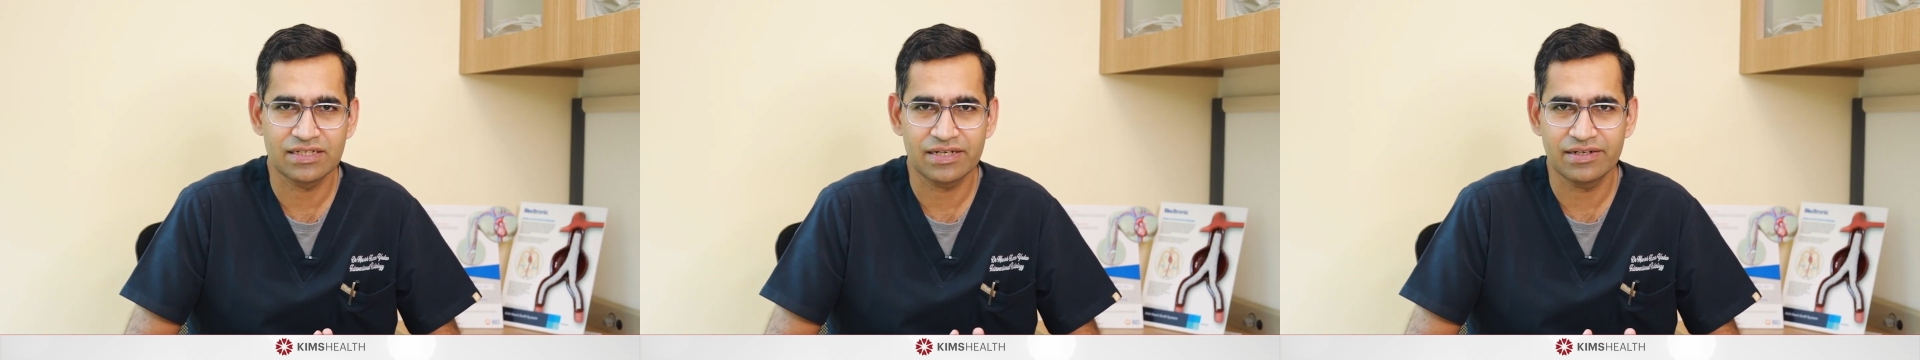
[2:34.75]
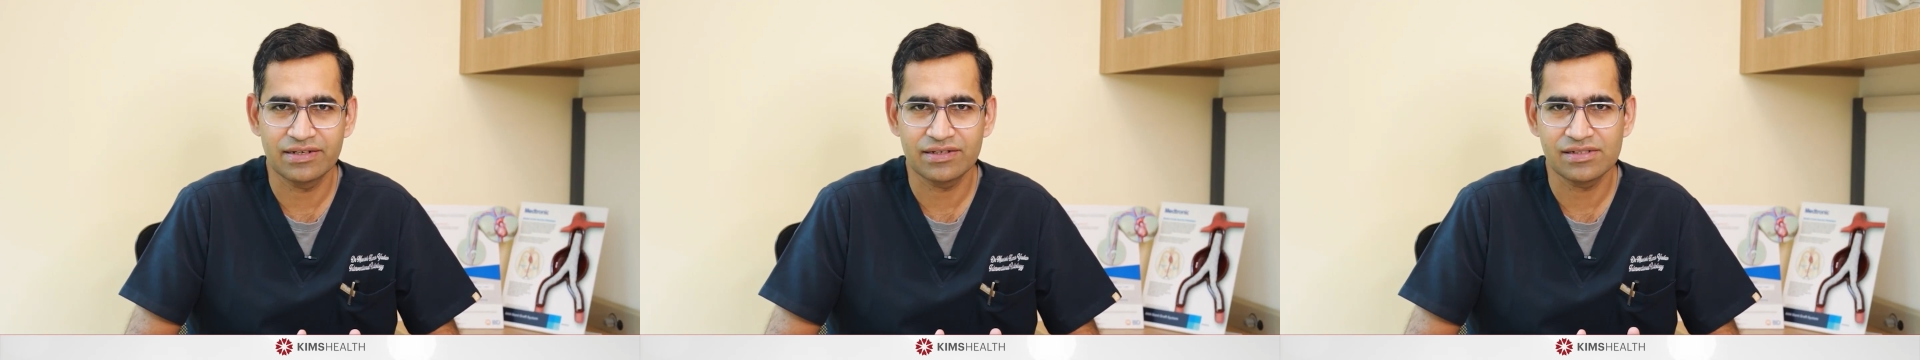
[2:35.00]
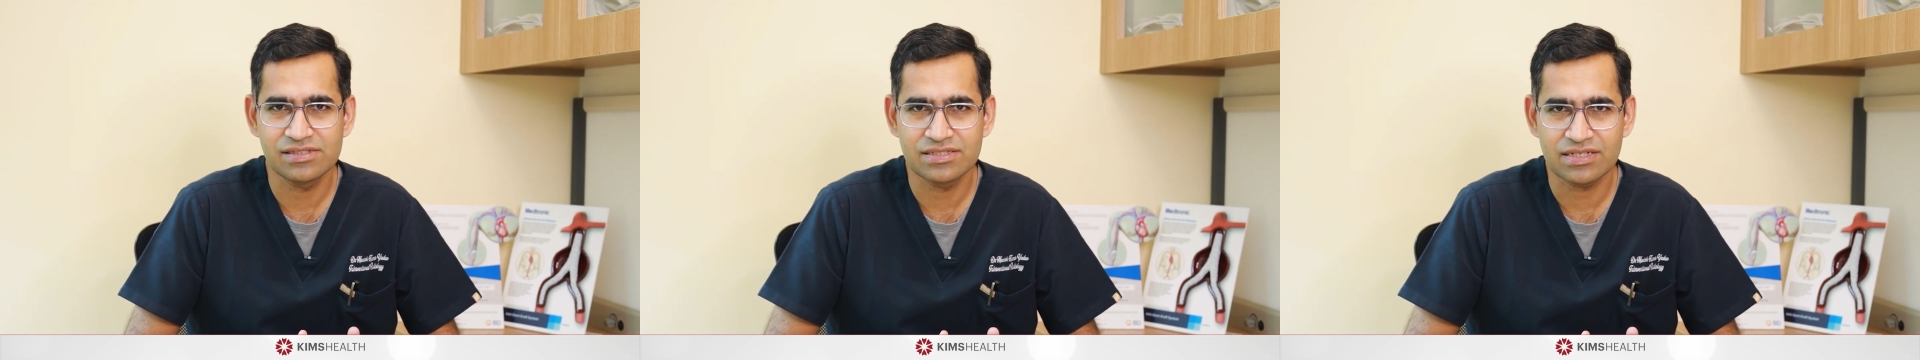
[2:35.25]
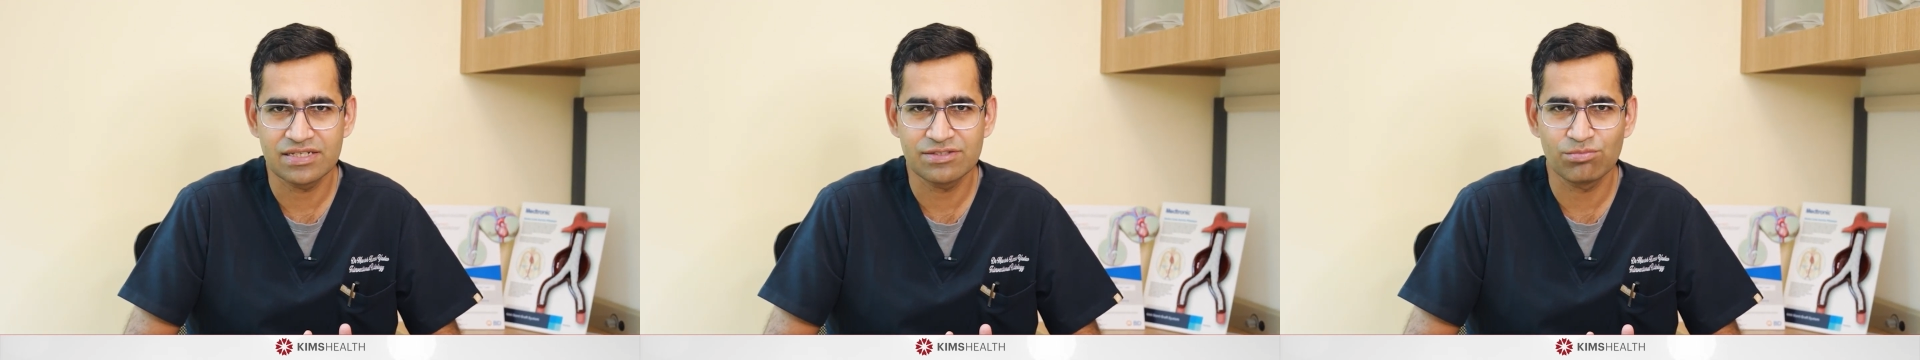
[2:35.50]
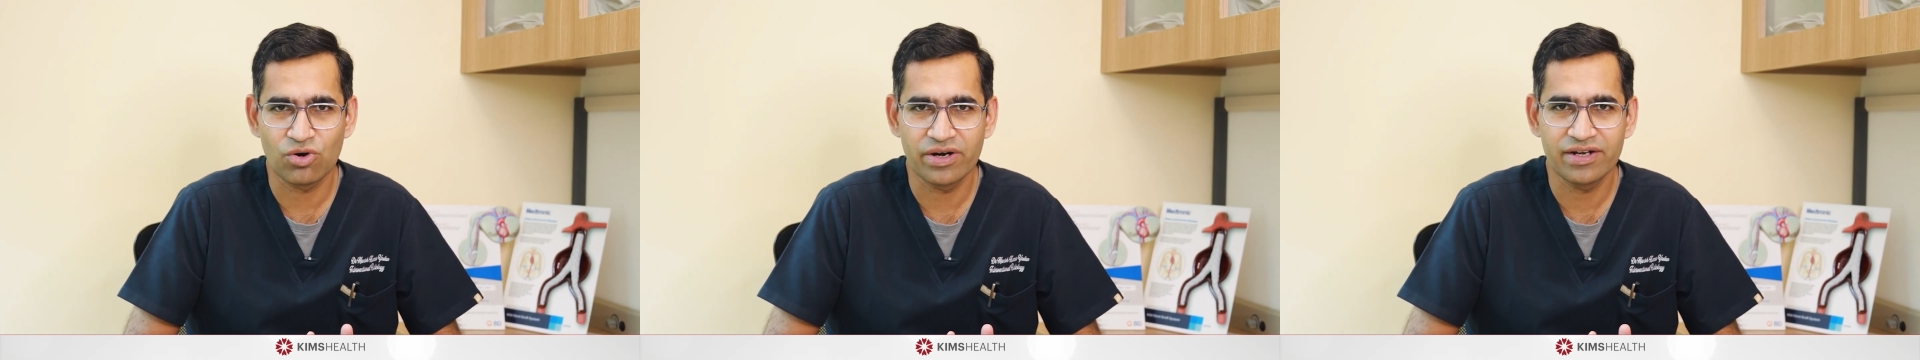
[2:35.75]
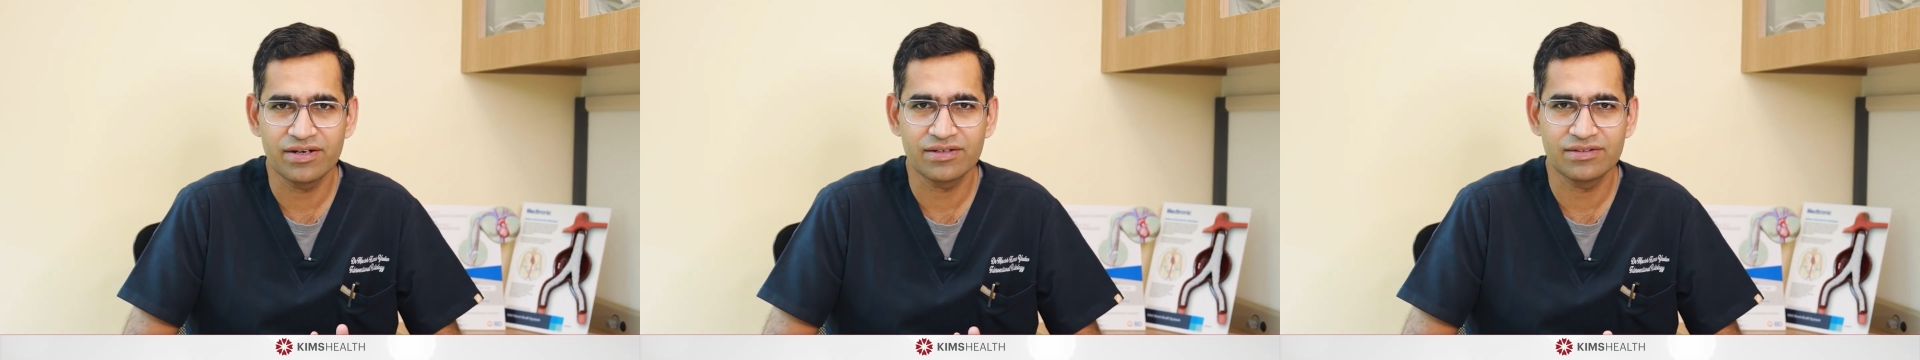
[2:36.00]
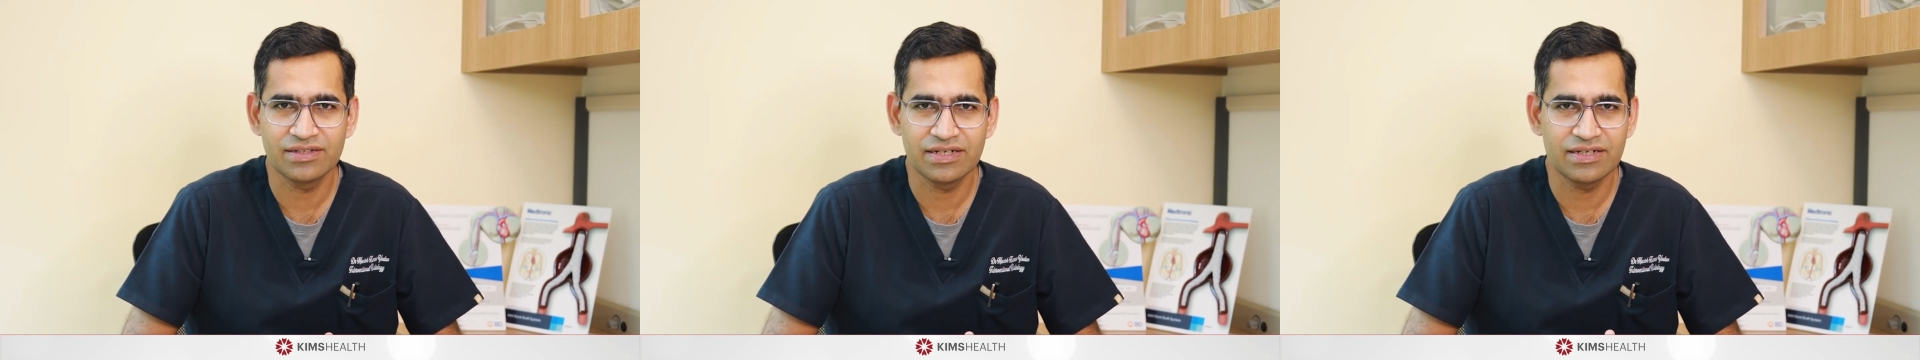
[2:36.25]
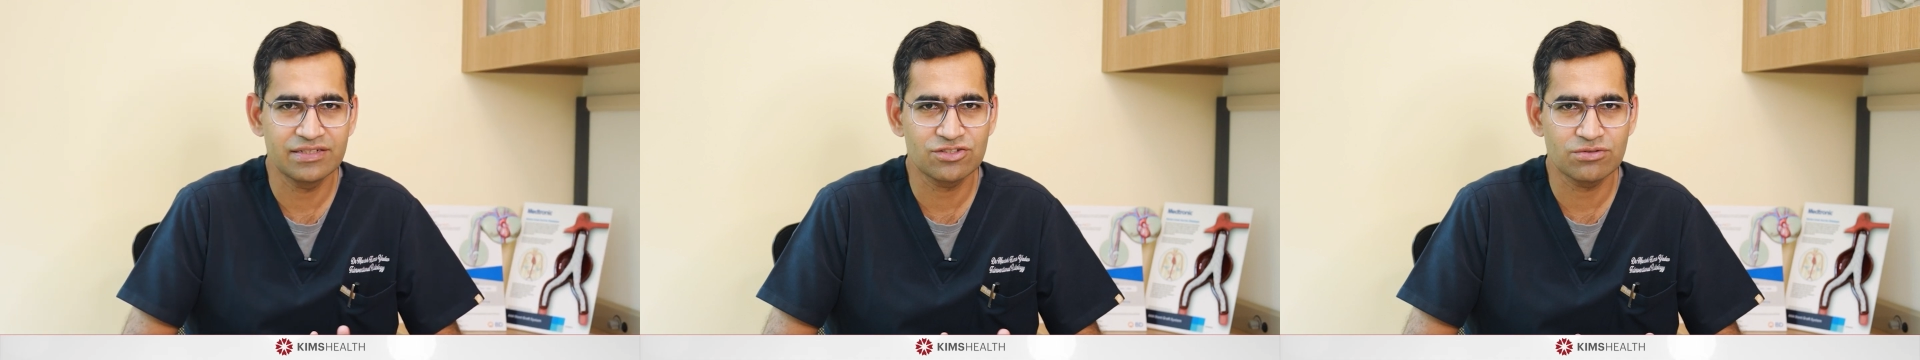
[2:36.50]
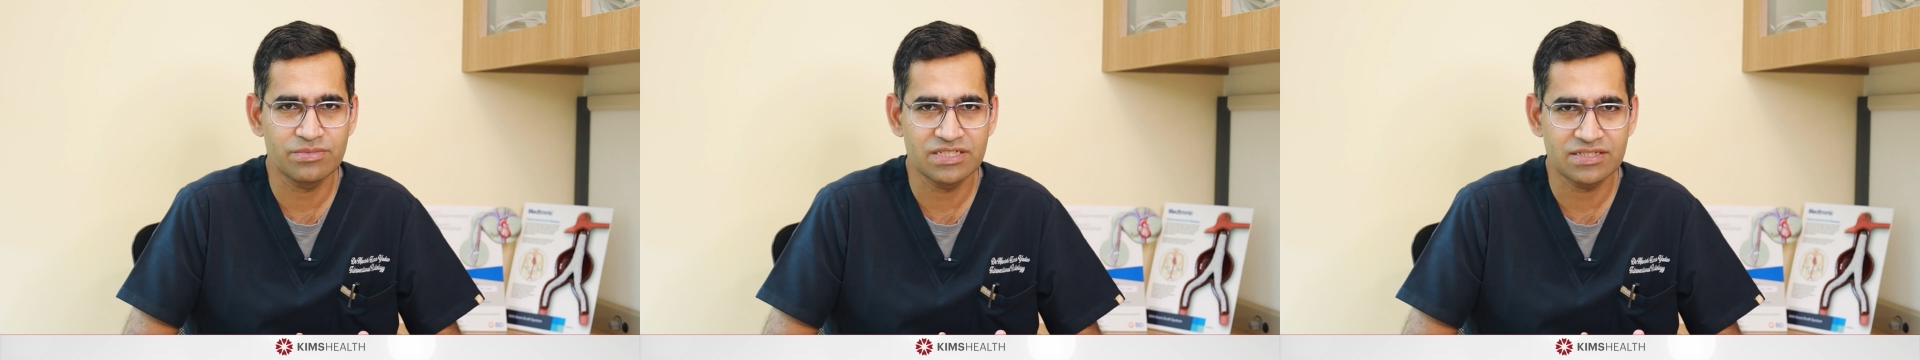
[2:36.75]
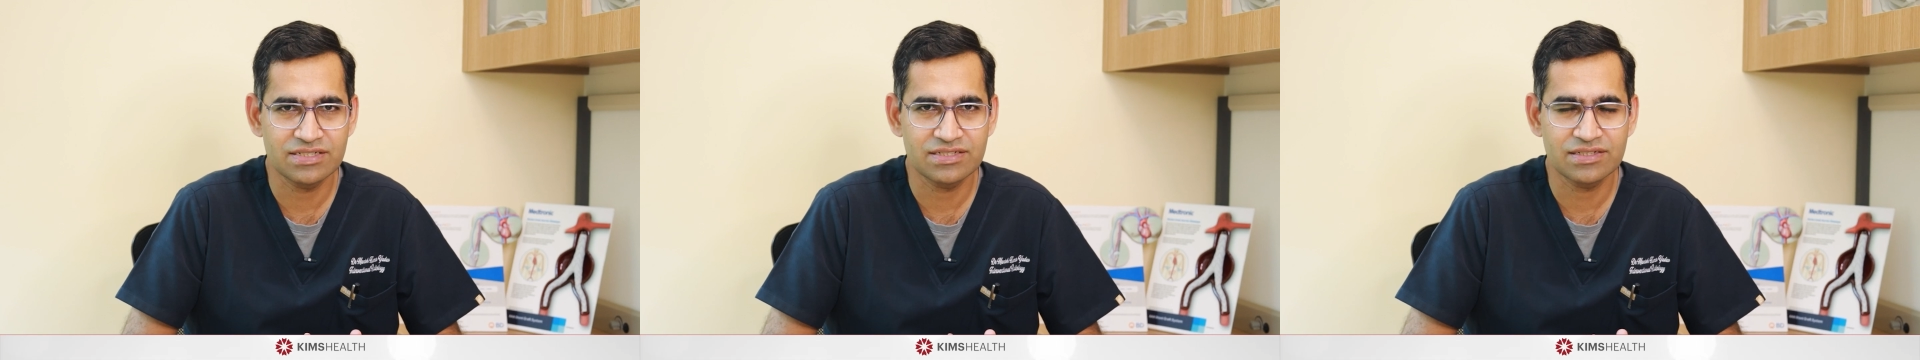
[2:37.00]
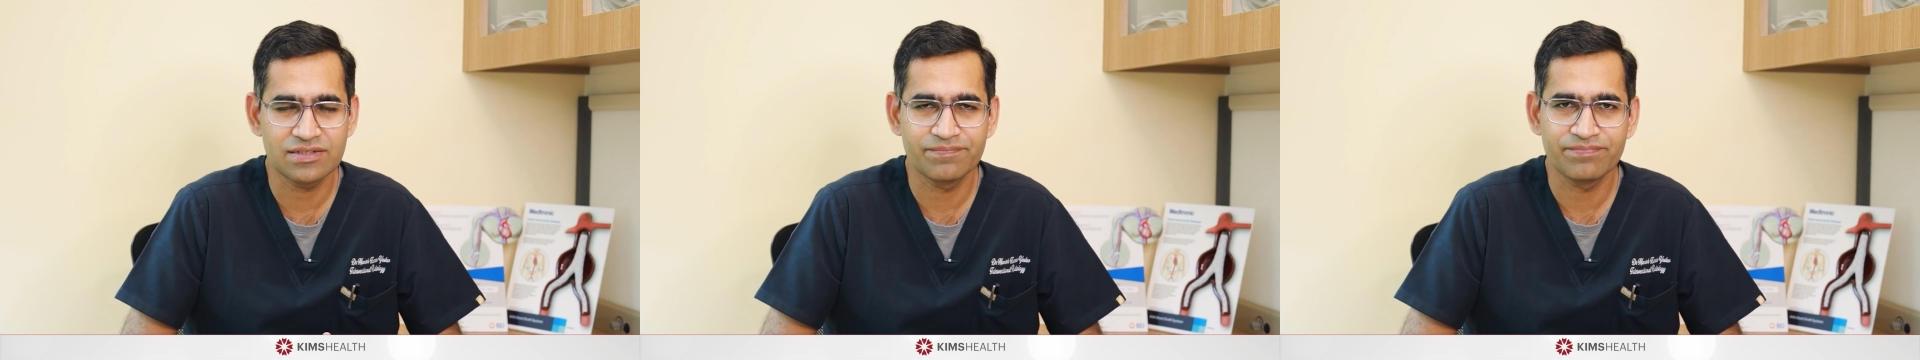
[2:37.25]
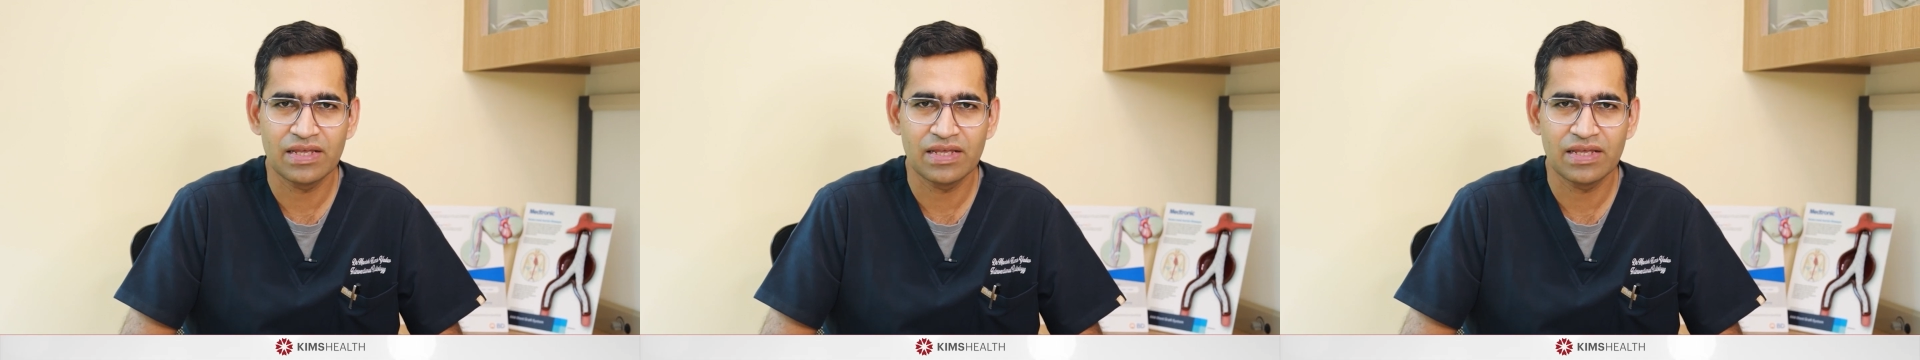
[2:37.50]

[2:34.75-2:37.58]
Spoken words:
critical size point, they need to be treated.